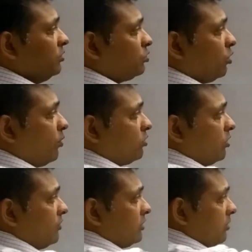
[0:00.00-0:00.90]
So,
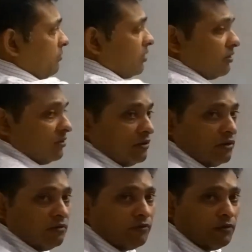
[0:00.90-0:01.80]
both of these numbers
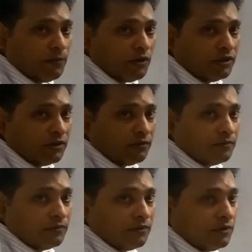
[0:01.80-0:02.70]
will be positive.
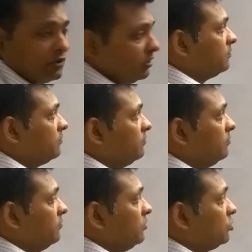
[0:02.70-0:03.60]

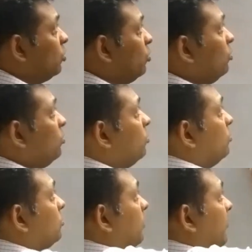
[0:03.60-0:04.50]
So,
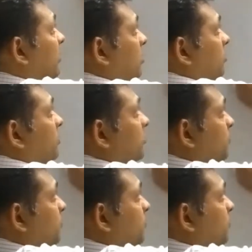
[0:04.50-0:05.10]
the factor of this